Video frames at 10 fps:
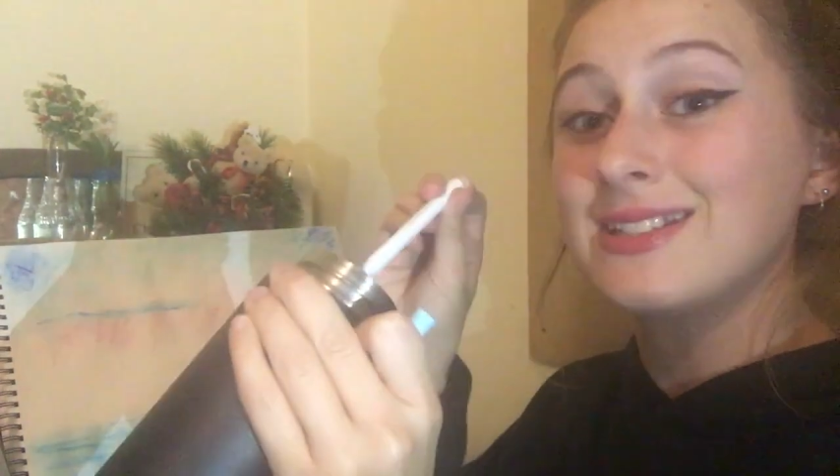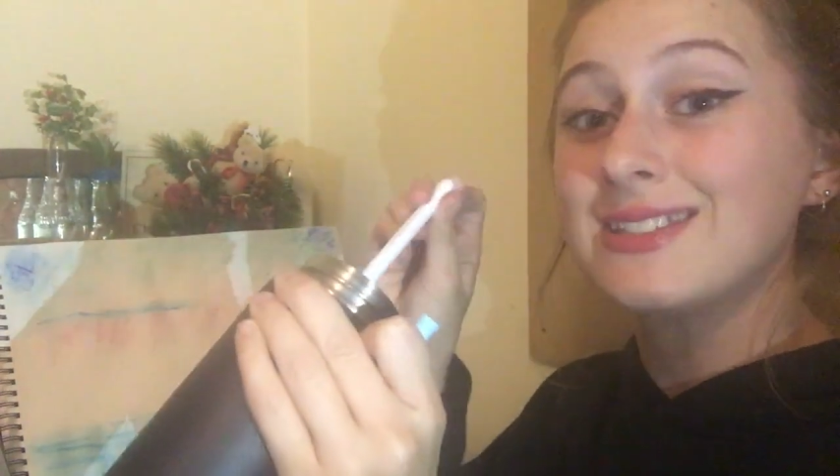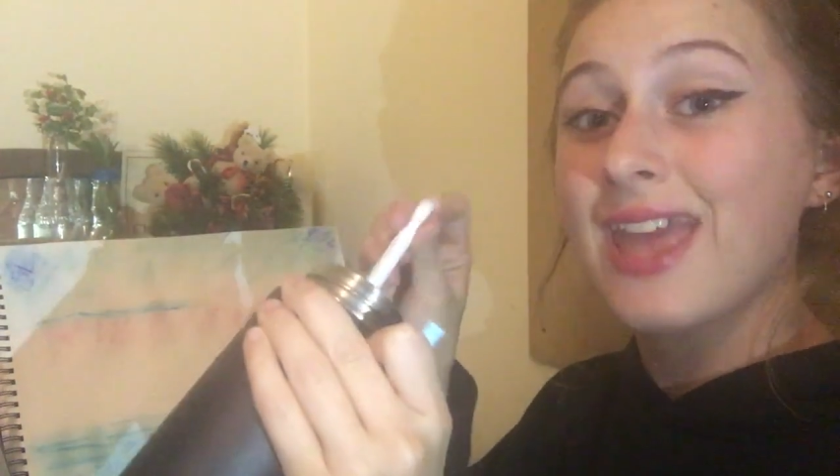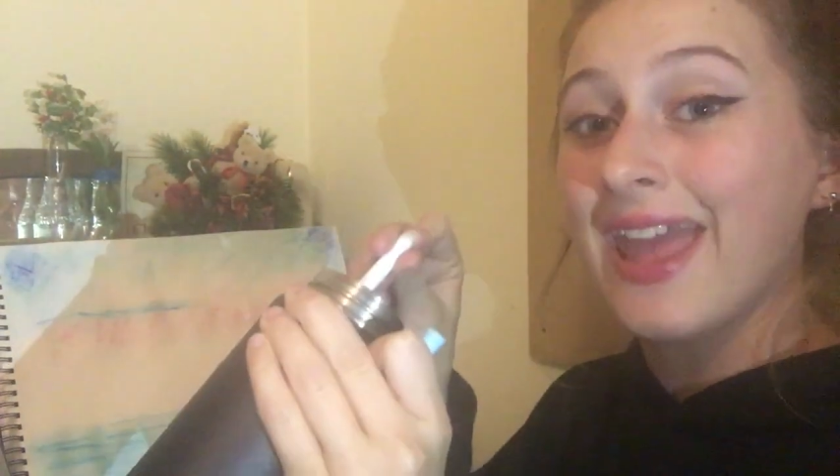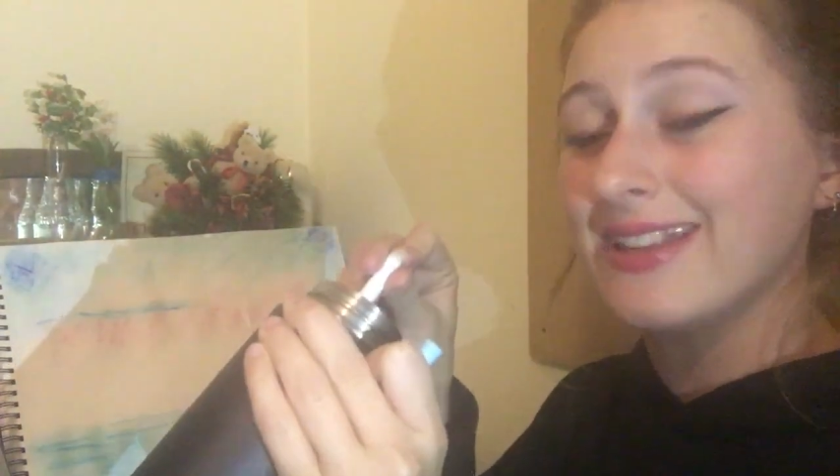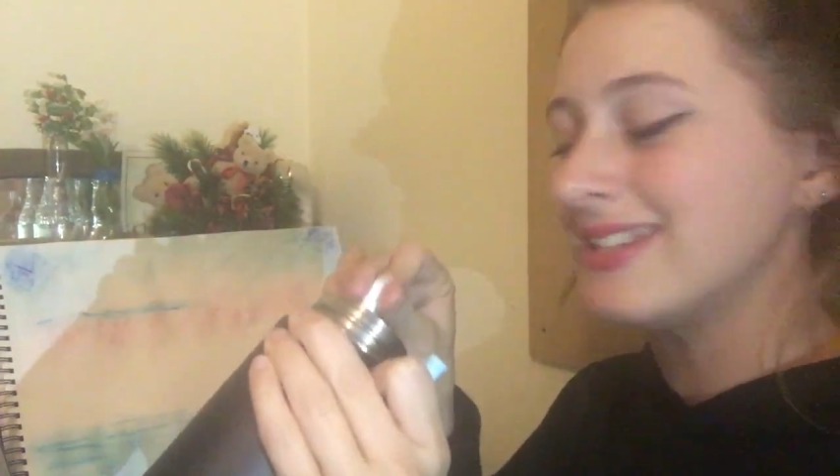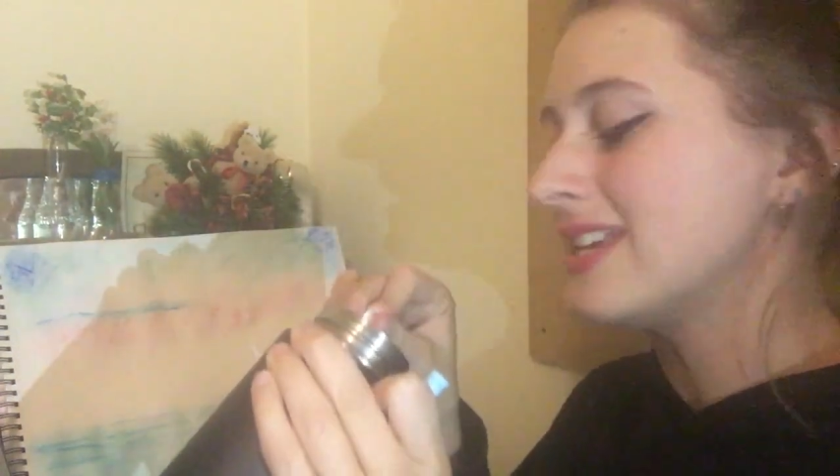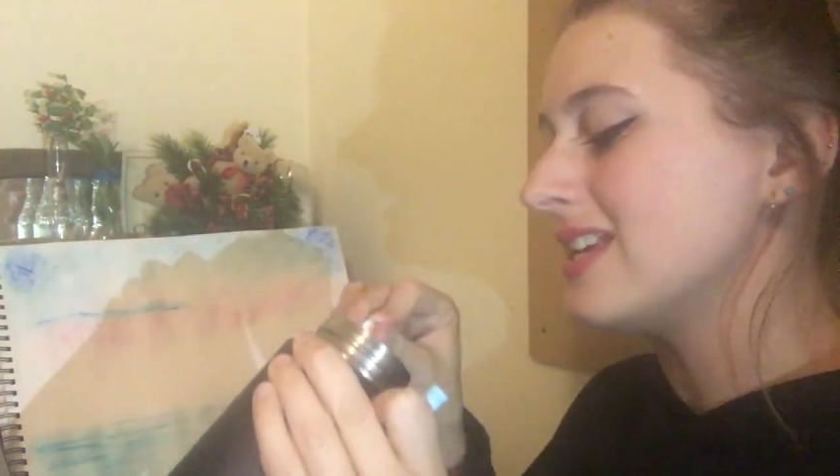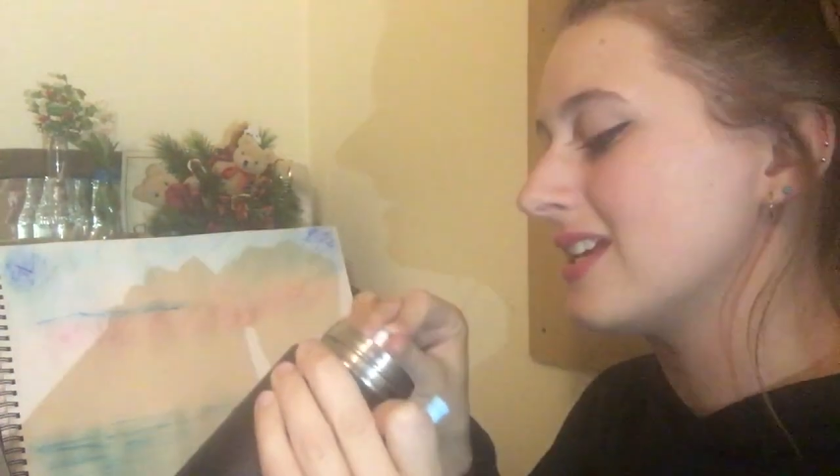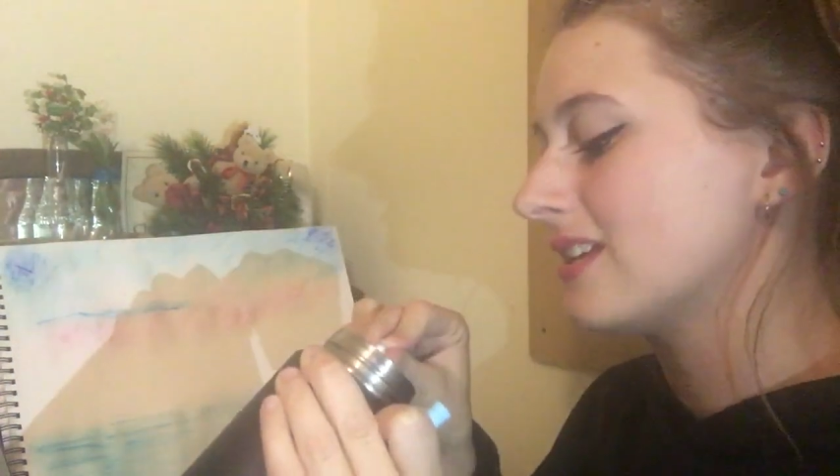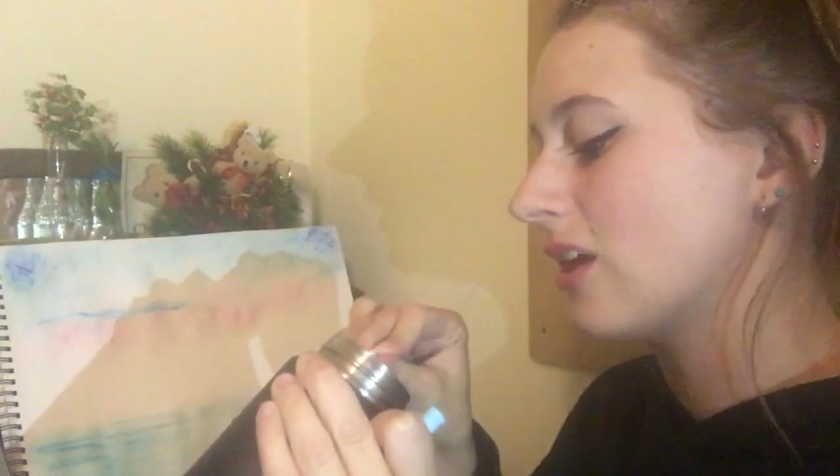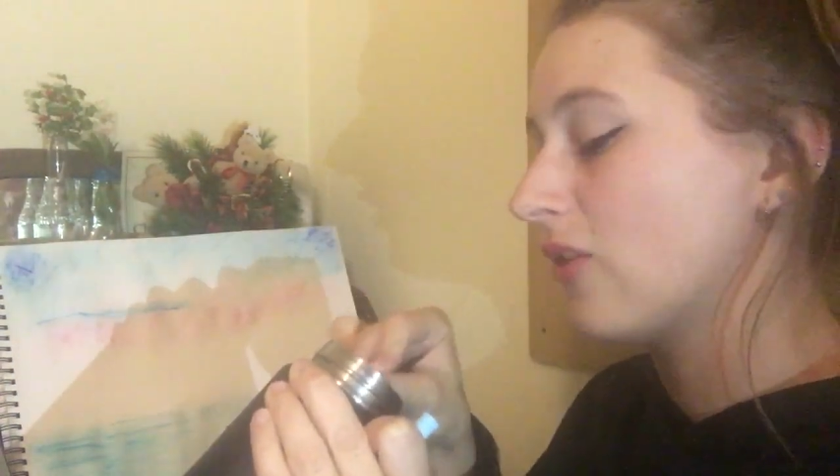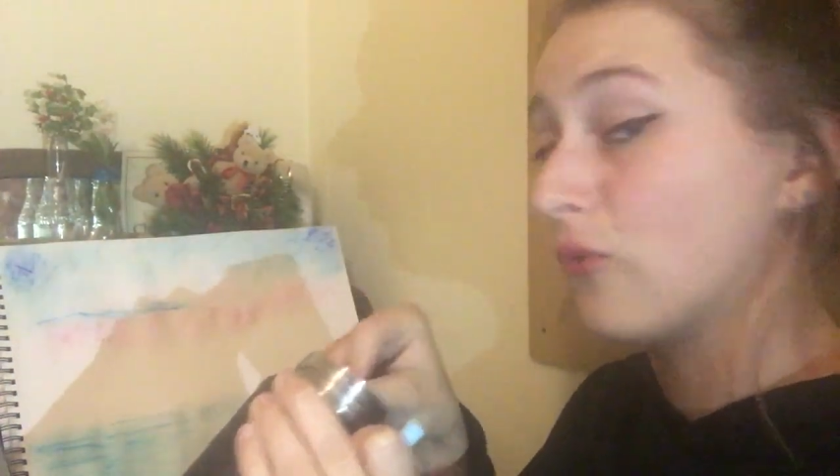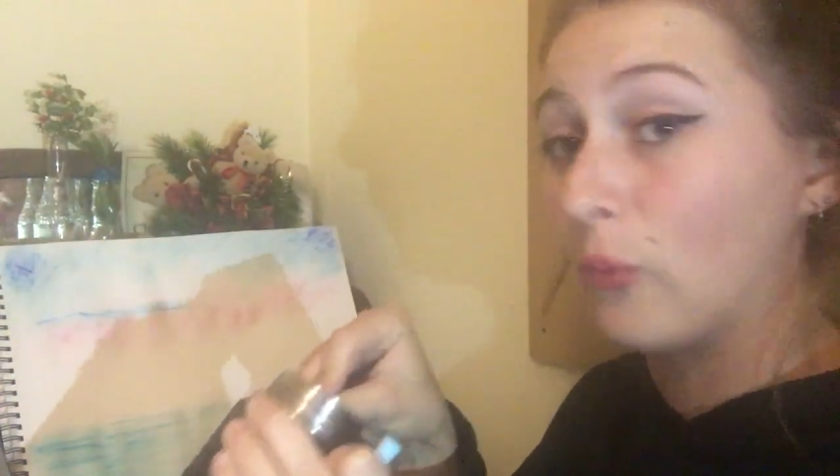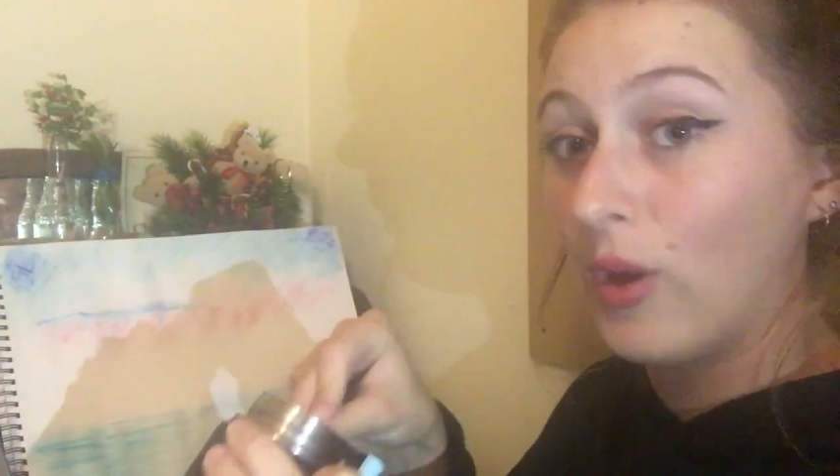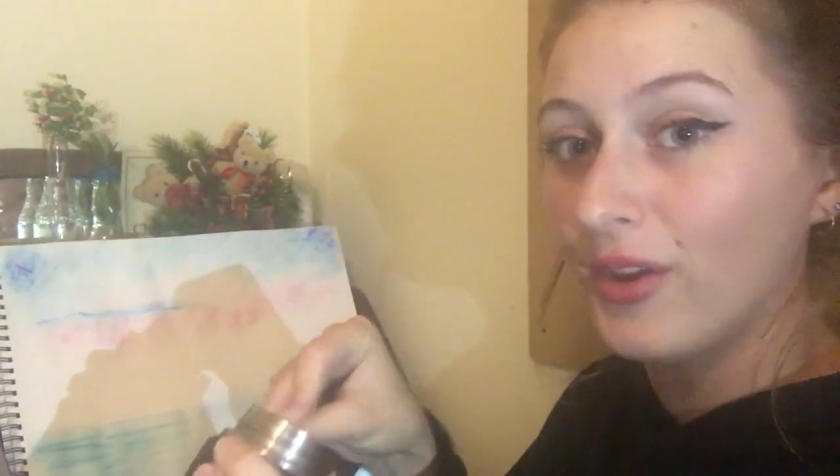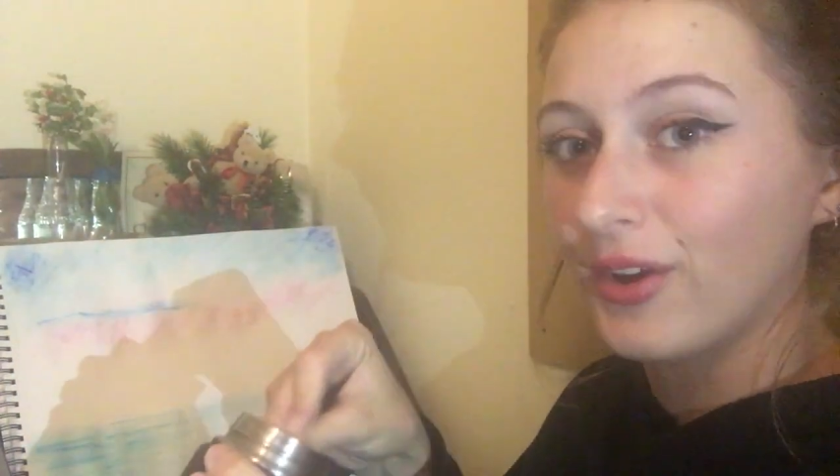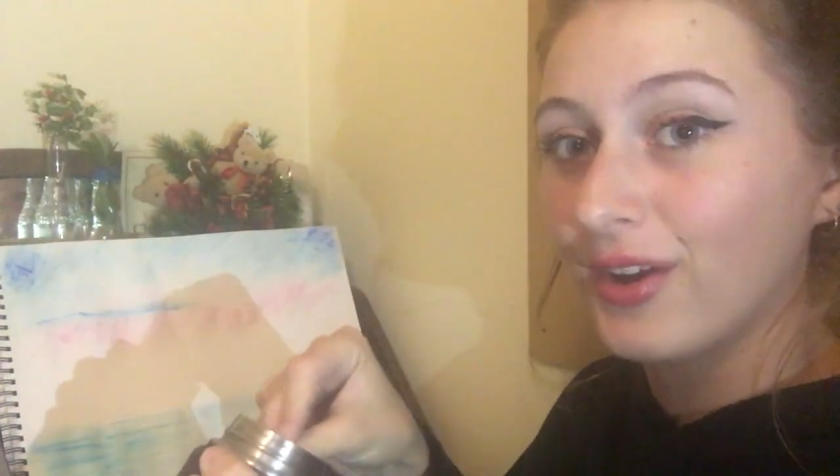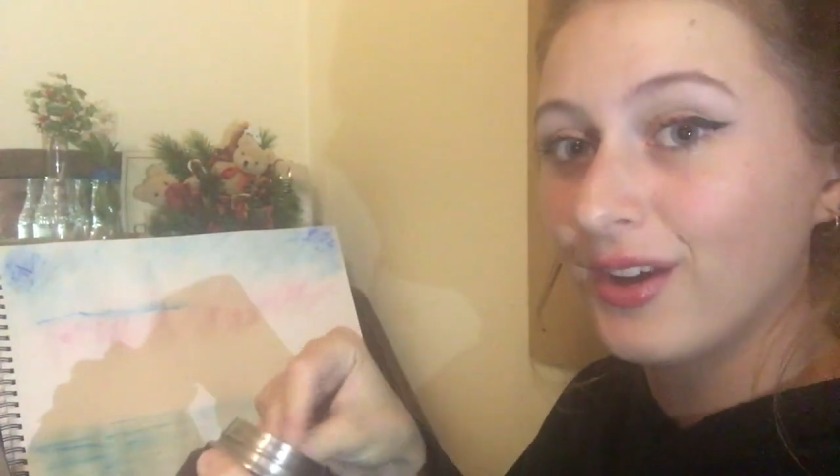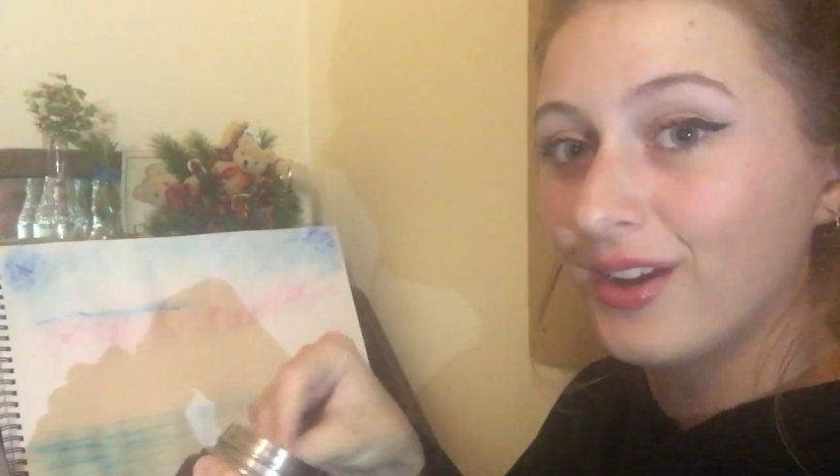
this canteen of water.